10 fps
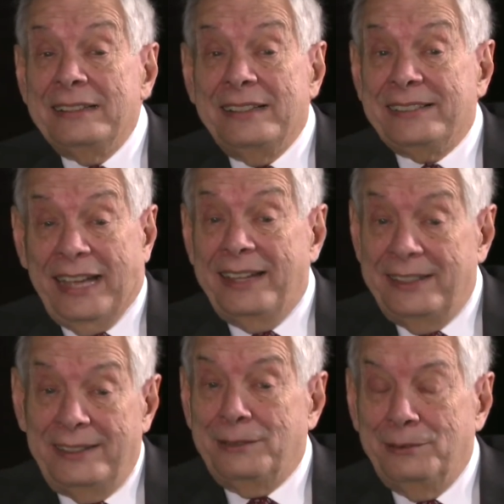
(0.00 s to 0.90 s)

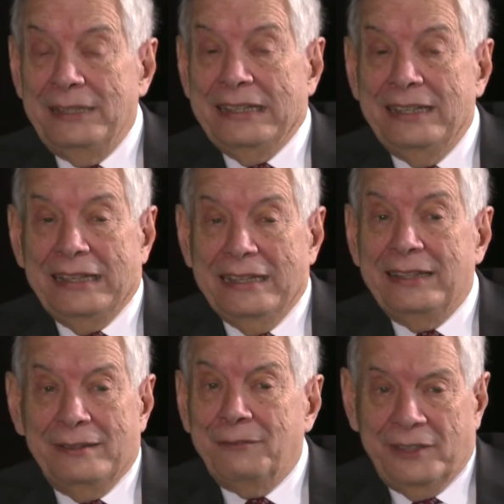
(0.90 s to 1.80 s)
decided that
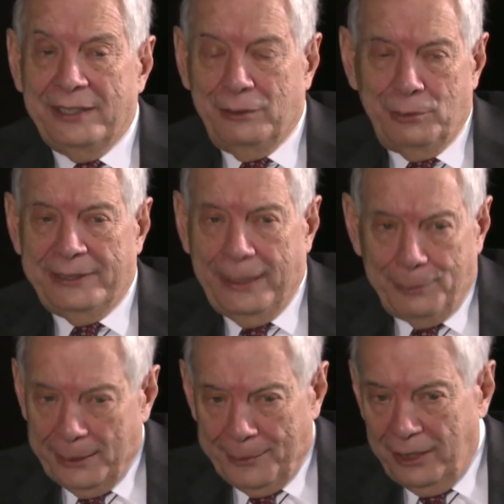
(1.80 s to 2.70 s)
to figure out what the
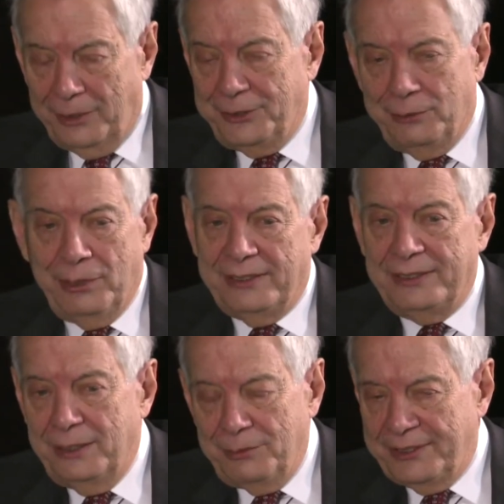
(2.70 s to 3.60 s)
epidemiology was,
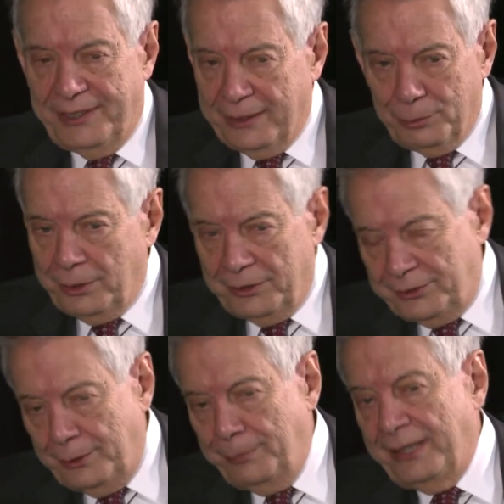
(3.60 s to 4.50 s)
and it was sex
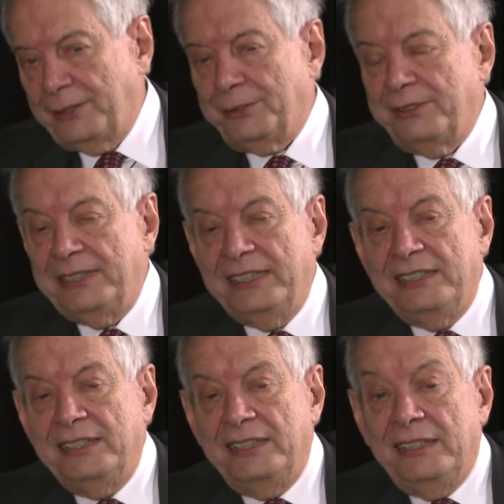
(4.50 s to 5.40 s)
workers on Main Street.
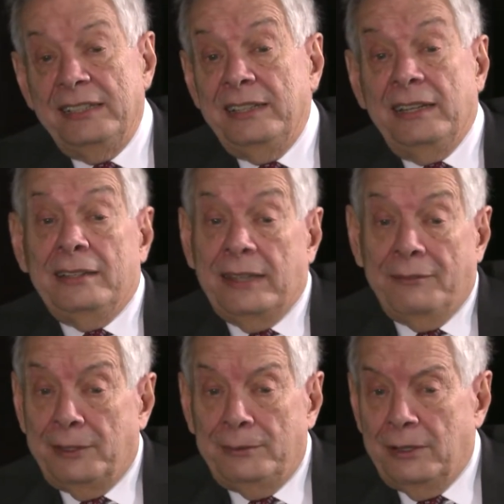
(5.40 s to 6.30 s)

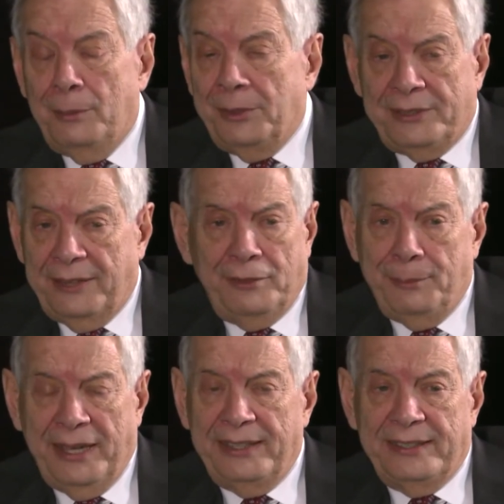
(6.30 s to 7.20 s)
Almost every
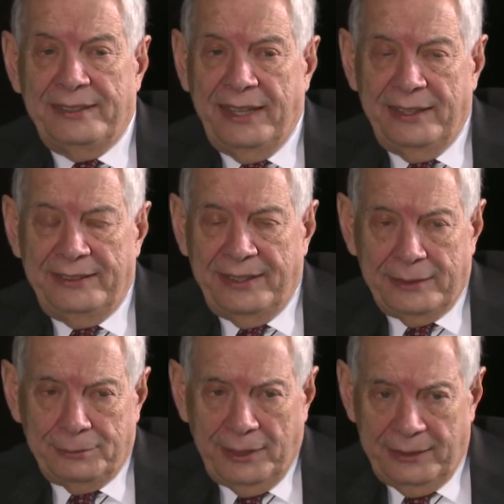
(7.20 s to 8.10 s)
man had
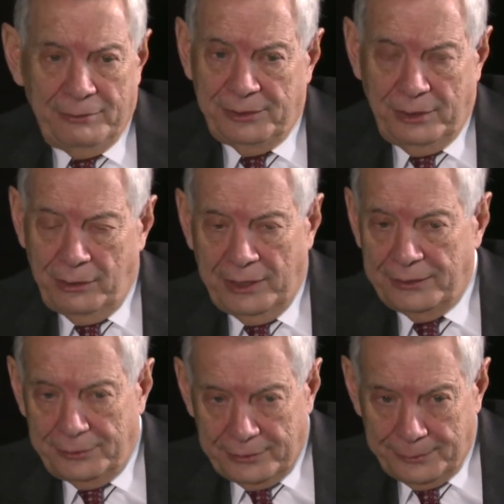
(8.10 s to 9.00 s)
sex, and it was all
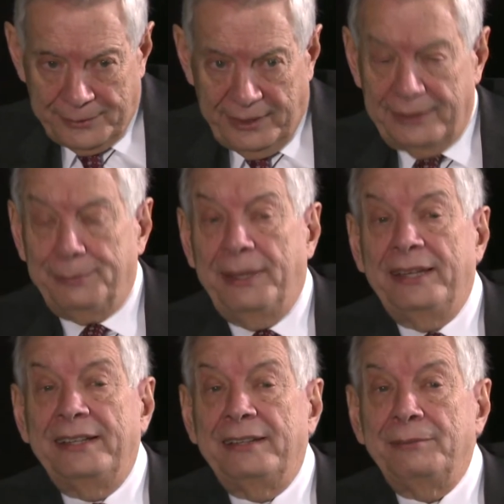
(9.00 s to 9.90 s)
uncircumcised
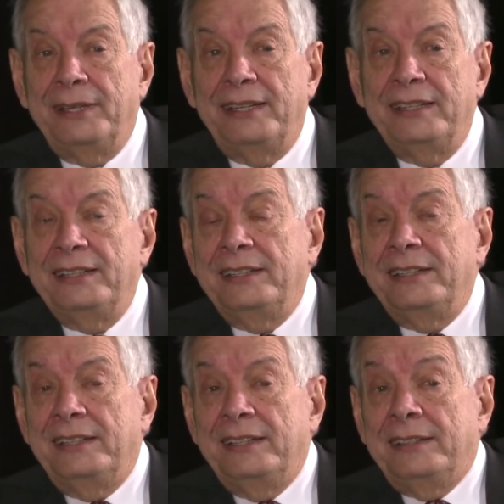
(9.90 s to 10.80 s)
men, and we
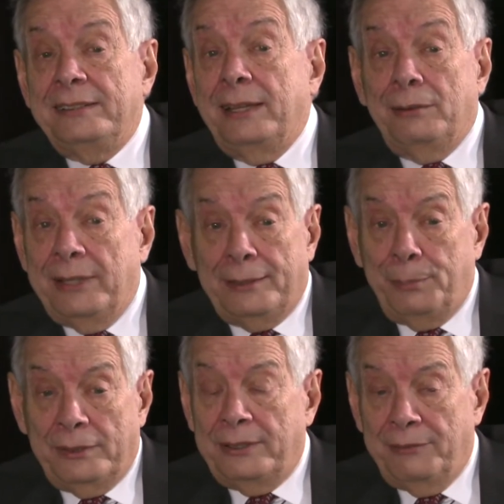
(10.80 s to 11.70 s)
said, well, let's
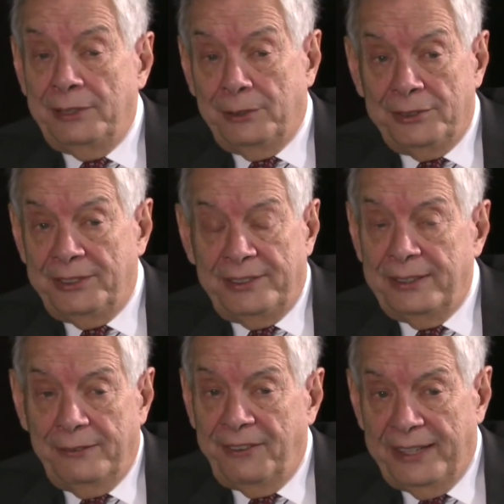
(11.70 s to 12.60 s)
put some resources
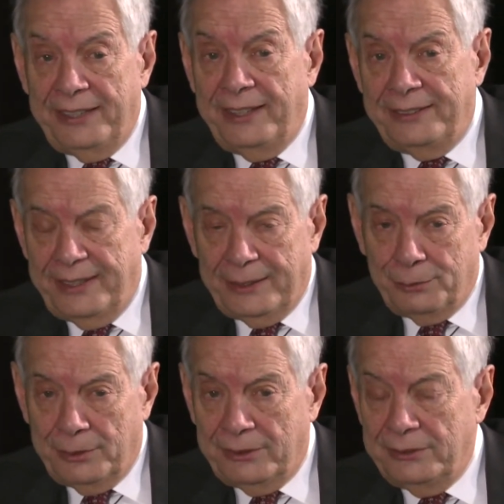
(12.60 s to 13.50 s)
into finding these sex
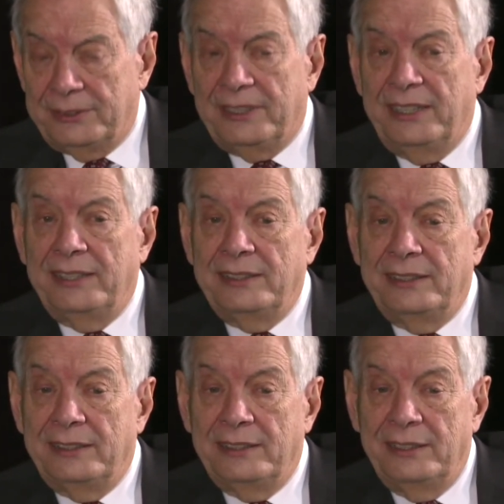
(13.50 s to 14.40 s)
workers,
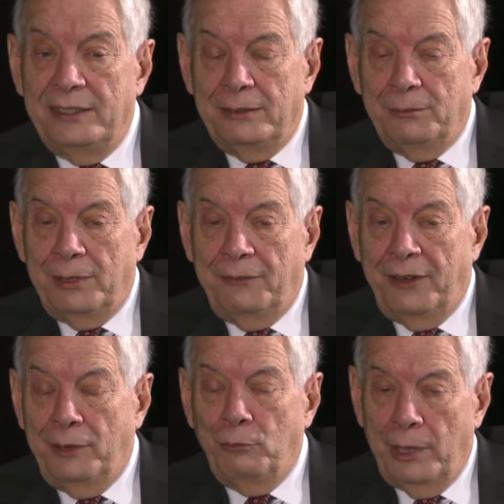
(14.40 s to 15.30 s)
and we
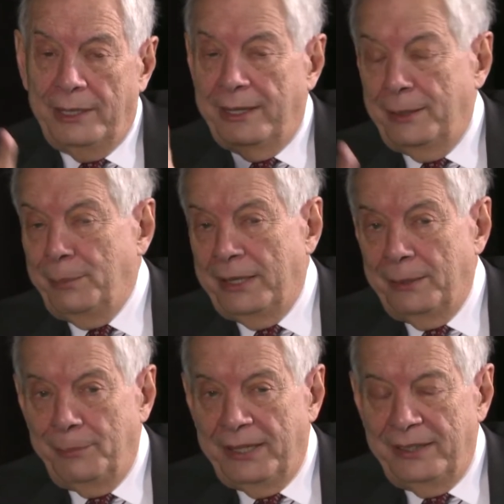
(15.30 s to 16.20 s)
found one that had been
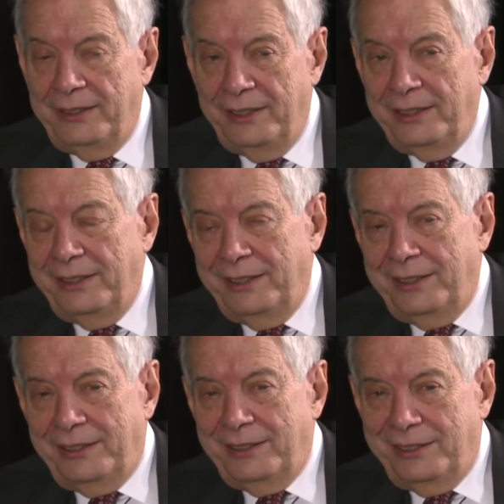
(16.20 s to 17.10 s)
admitted
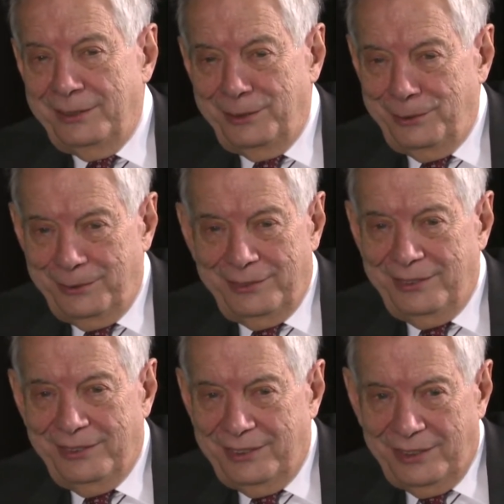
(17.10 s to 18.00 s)
to
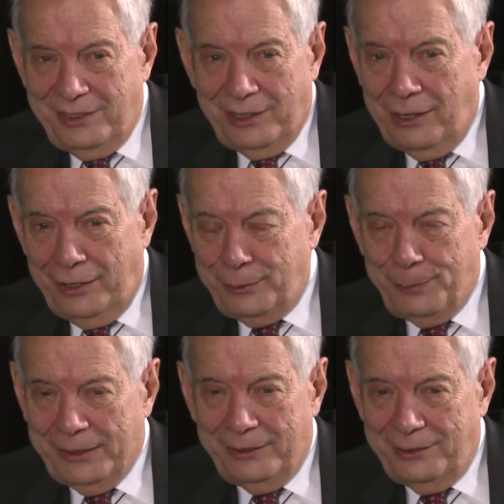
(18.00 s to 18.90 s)
a
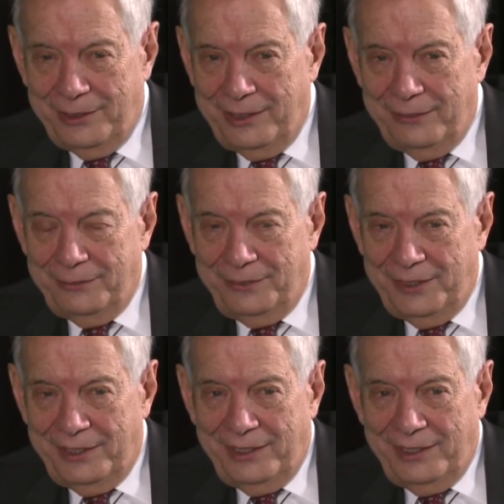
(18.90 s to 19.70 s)
hospital of